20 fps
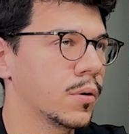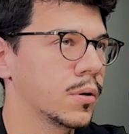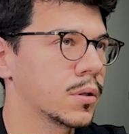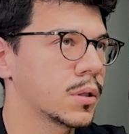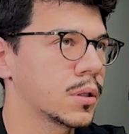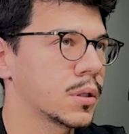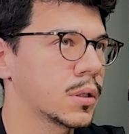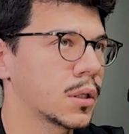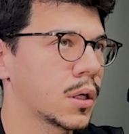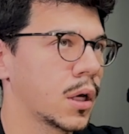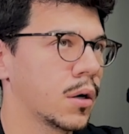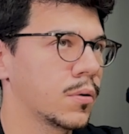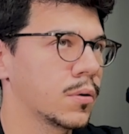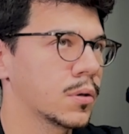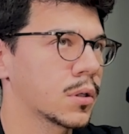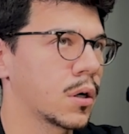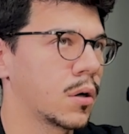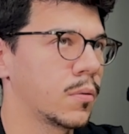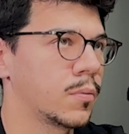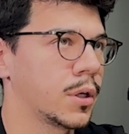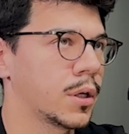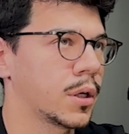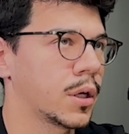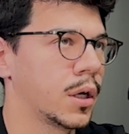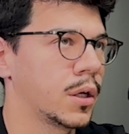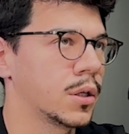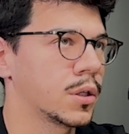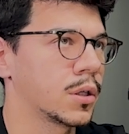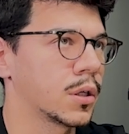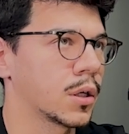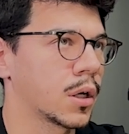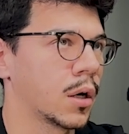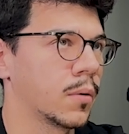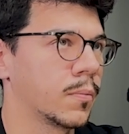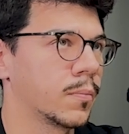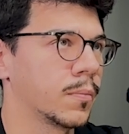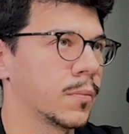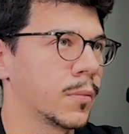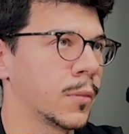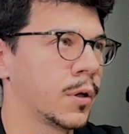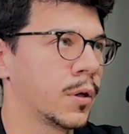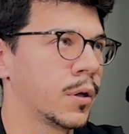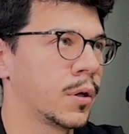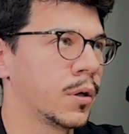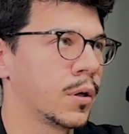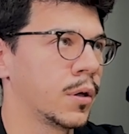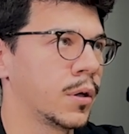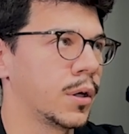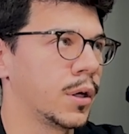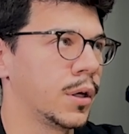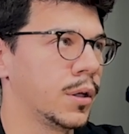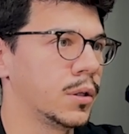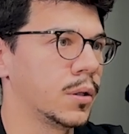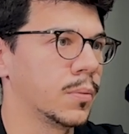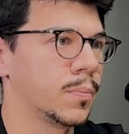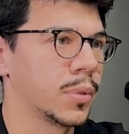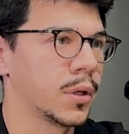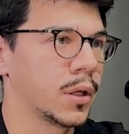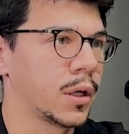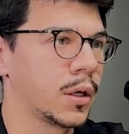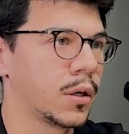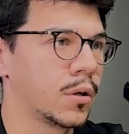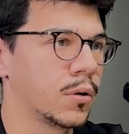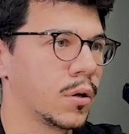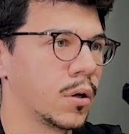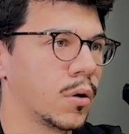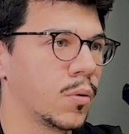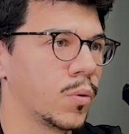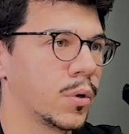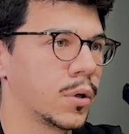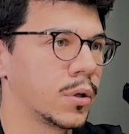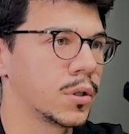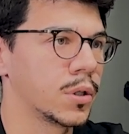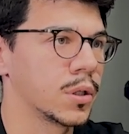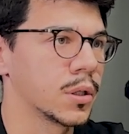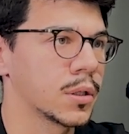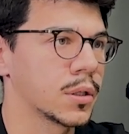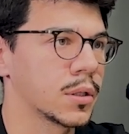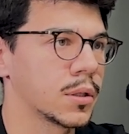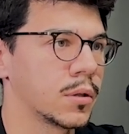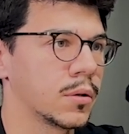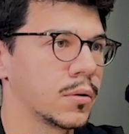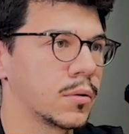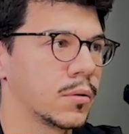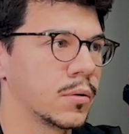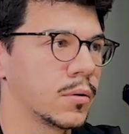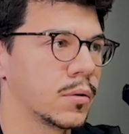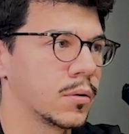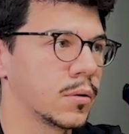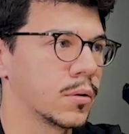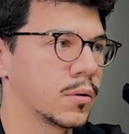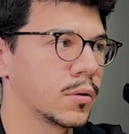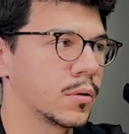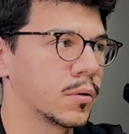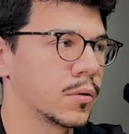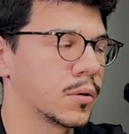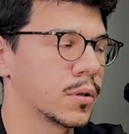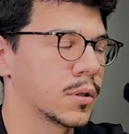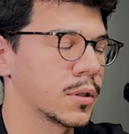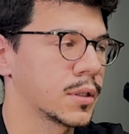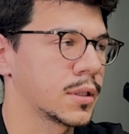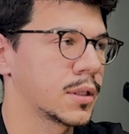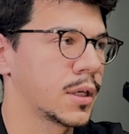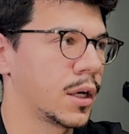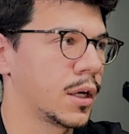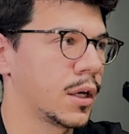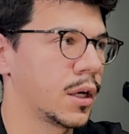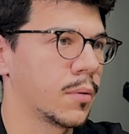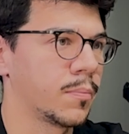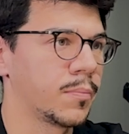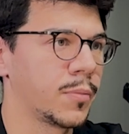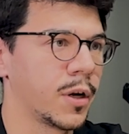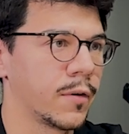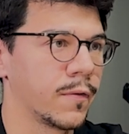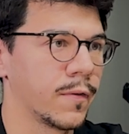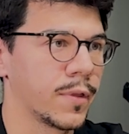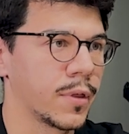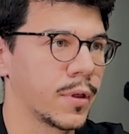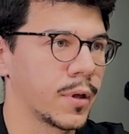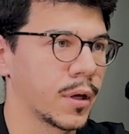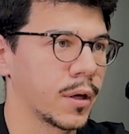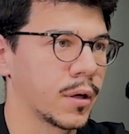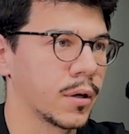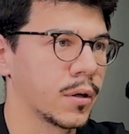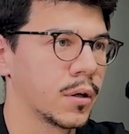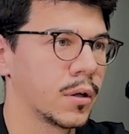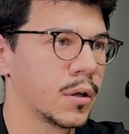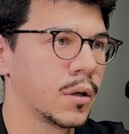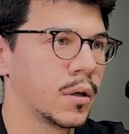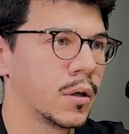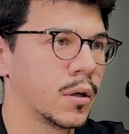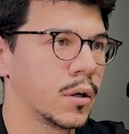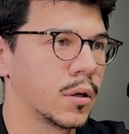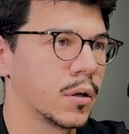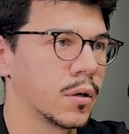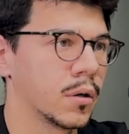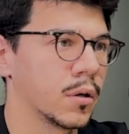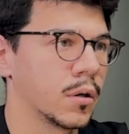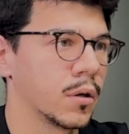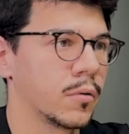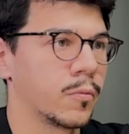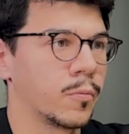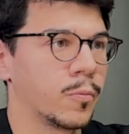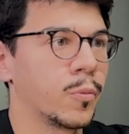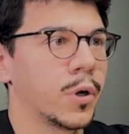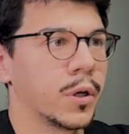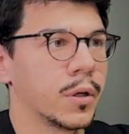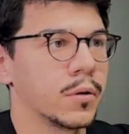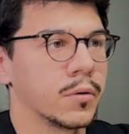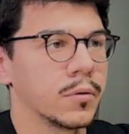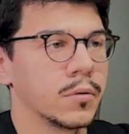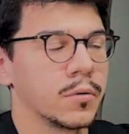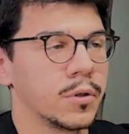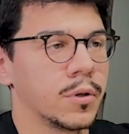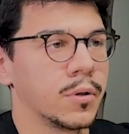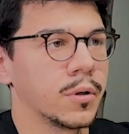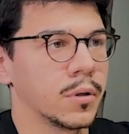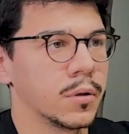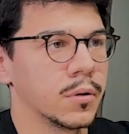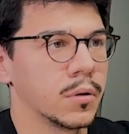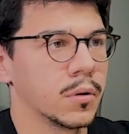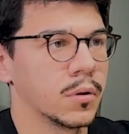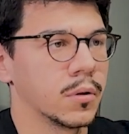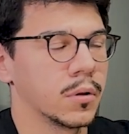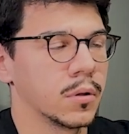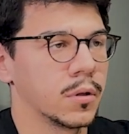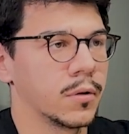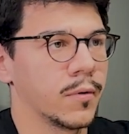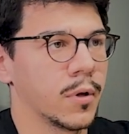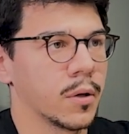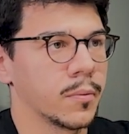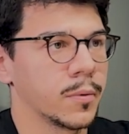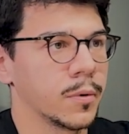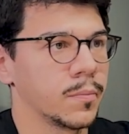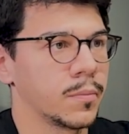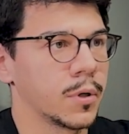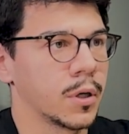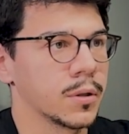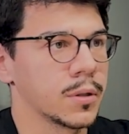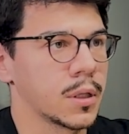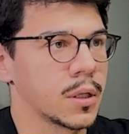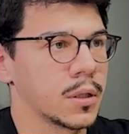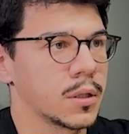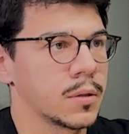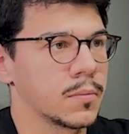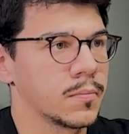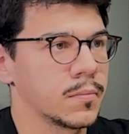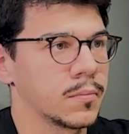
does communication come into play? When just setting up everything when during the development process.